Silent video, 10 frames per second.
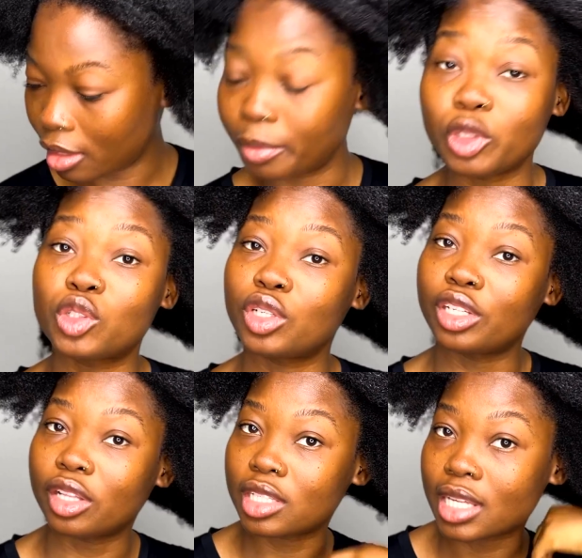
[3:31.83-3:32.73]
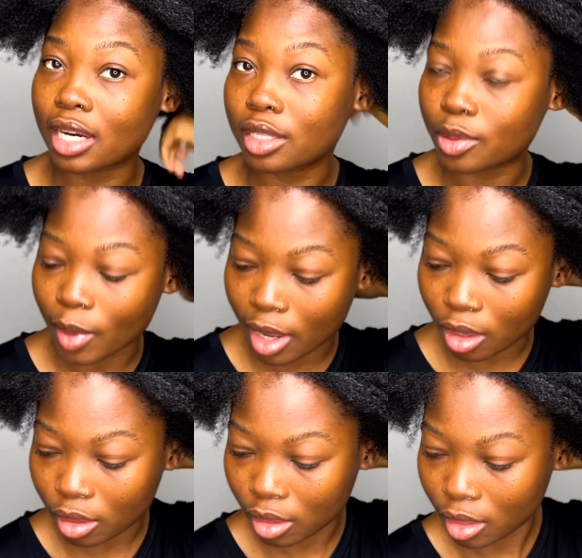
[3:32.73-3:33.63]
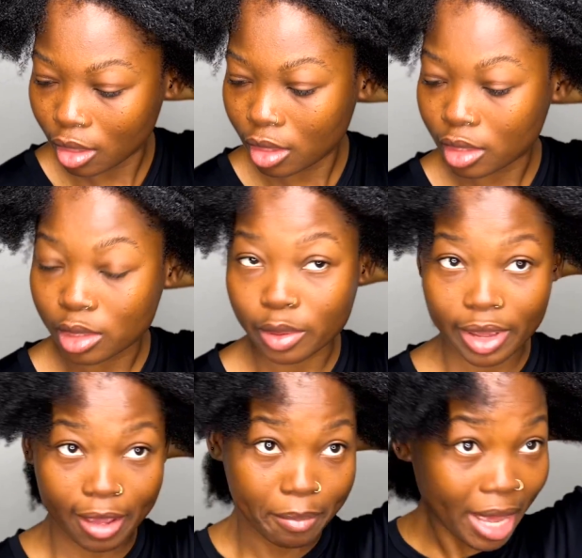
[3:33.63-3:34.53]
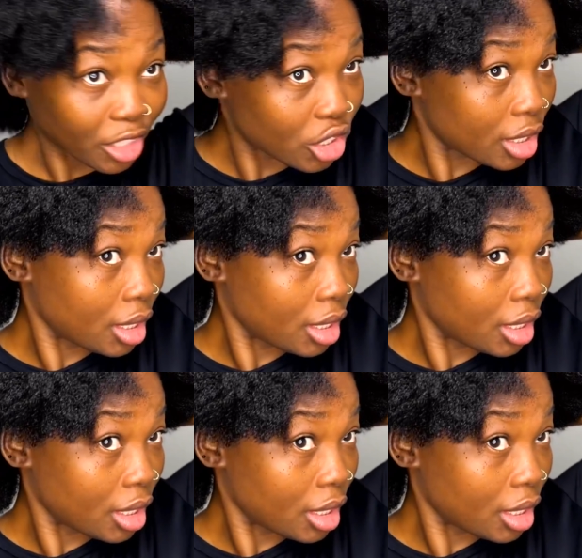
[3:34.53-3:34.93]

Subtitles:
I'm going to do the other side as well, so we have matching